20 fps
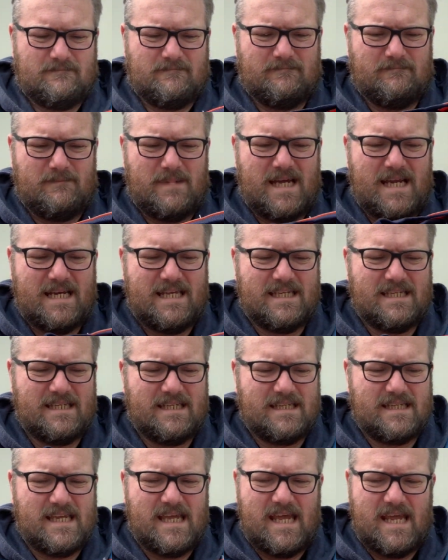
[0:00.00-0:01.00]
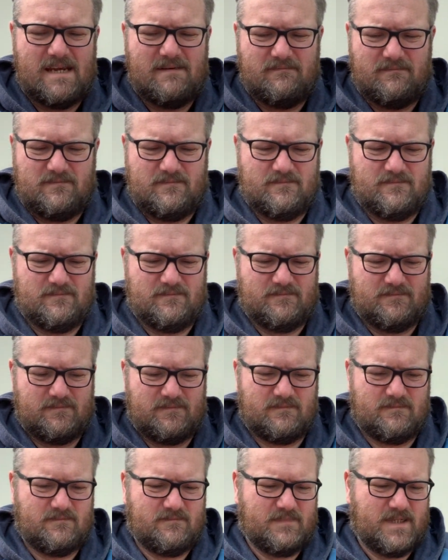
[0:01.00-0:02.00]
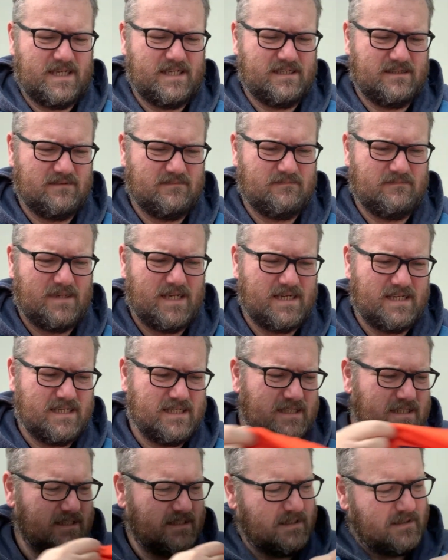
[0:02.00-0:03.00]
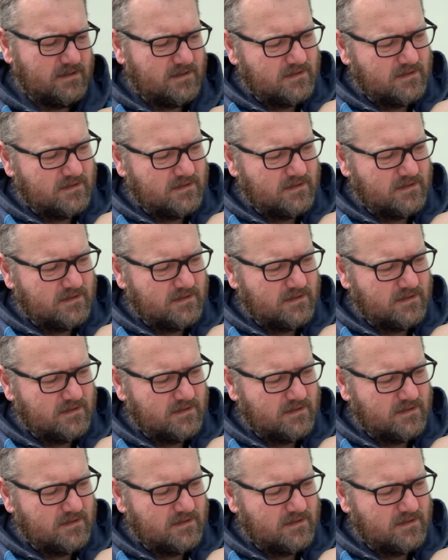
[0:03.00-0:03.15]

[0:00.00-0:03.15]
Manning again. Peyton Manning.